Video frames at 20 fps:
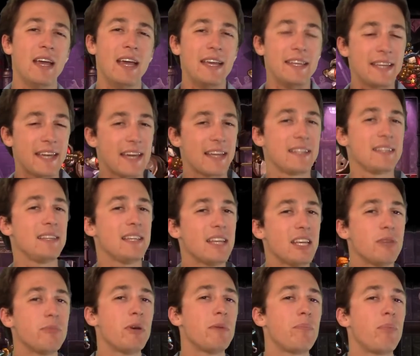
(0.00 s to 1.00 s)
to get a
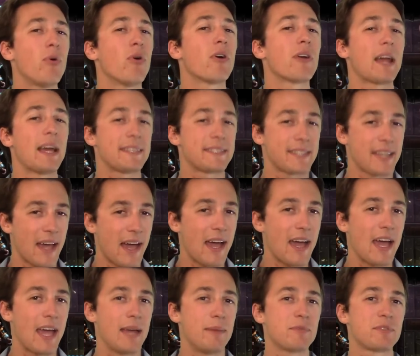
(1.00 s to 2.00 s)
little bit bored at
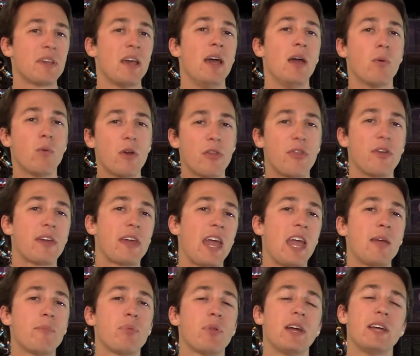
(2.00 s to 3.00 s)
times with the
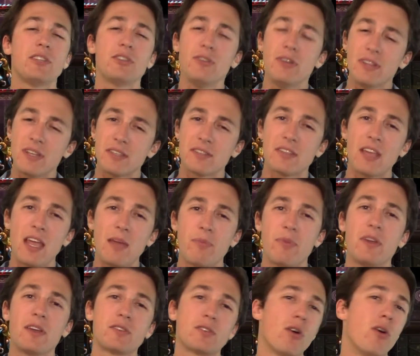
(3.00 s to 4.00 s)
gameplay, doing the same
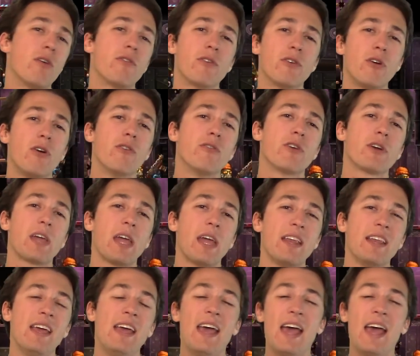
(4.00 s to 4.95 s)
things over and over again.